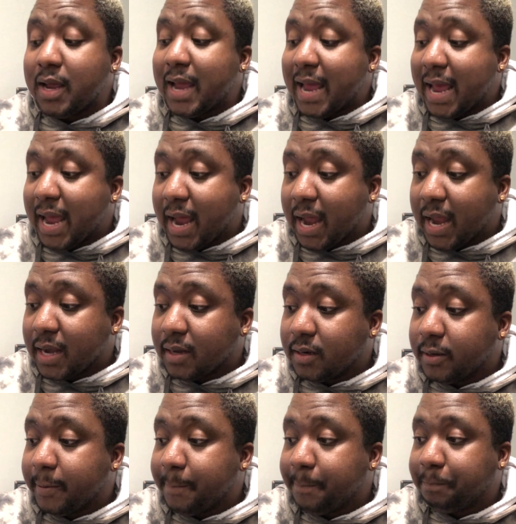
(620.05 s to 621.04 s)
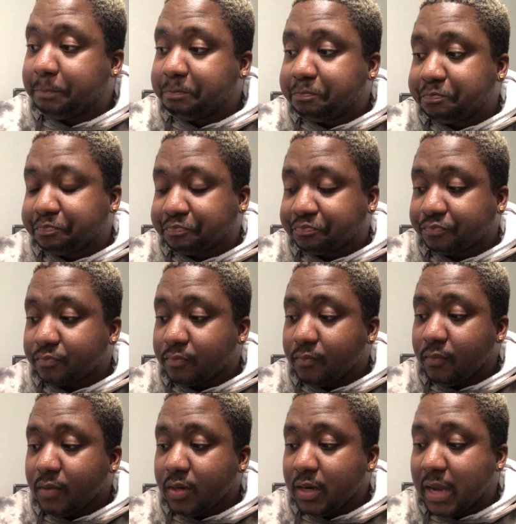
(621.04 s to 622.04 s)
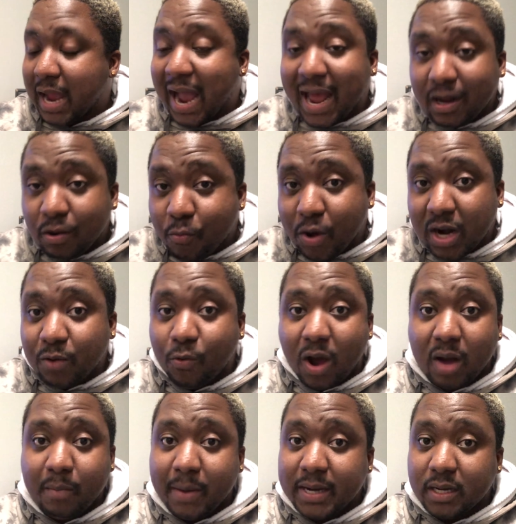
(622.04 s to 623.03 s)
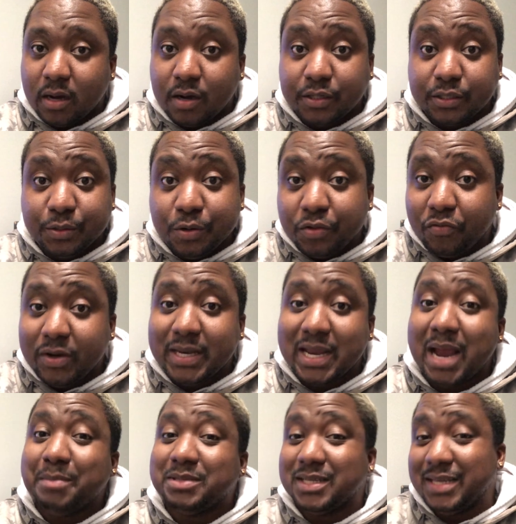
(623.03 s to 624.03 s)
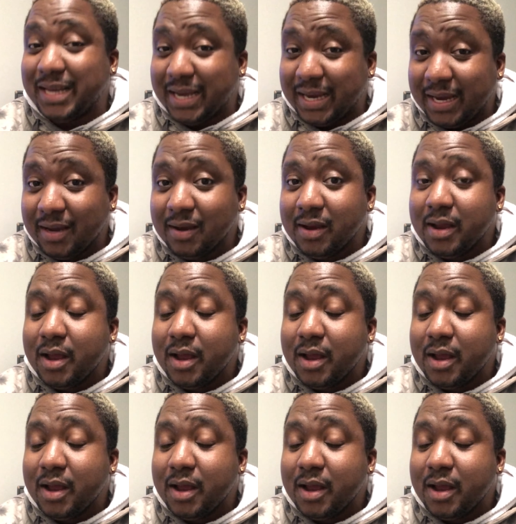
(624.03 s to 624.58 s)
And I don't wanna walk my dog two, or three times a day,